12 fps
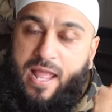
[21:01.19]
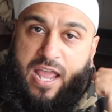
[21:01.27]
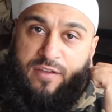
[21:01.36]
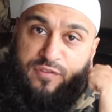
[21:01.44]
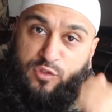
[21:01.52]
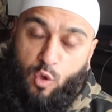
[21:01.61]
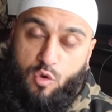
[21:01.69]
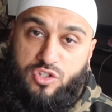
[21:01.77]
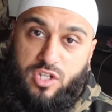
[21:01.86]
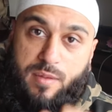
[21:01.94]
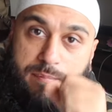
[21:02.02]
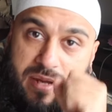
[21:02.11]
If
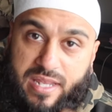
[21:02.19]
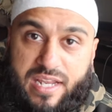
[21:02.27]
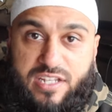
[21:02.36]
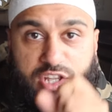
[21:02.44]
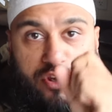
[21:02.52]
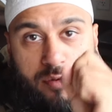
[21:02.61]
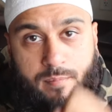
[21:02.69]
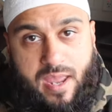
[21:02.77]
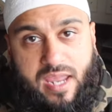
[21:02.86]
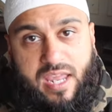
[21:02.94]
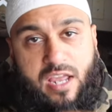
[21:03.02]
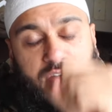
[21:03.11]
those are the meanings that you're
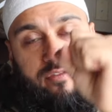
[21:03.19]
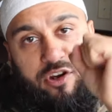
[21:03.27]
making of